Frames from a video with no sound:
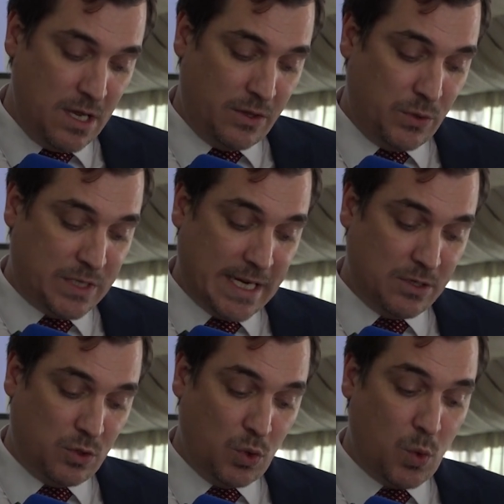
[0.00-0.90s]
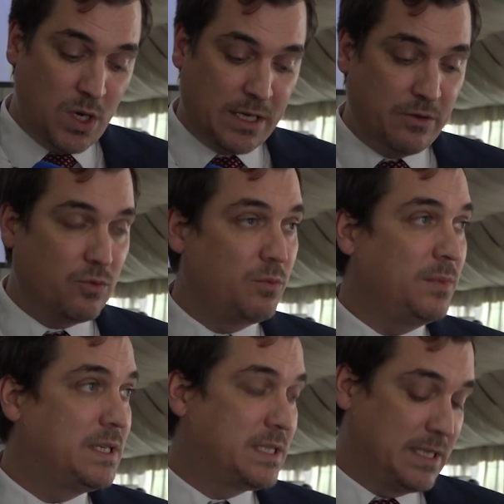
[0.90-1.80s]
through technical working group
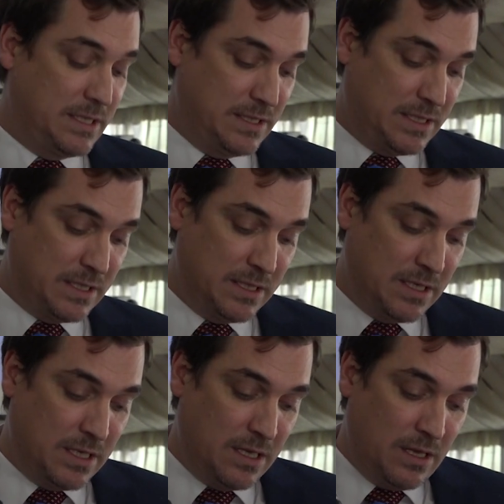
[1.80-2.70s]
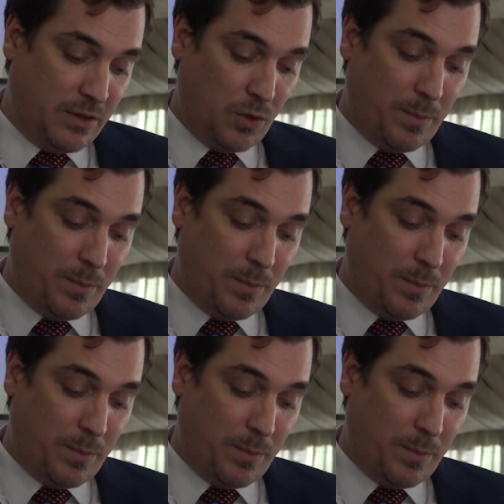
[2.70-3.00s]
meetings, through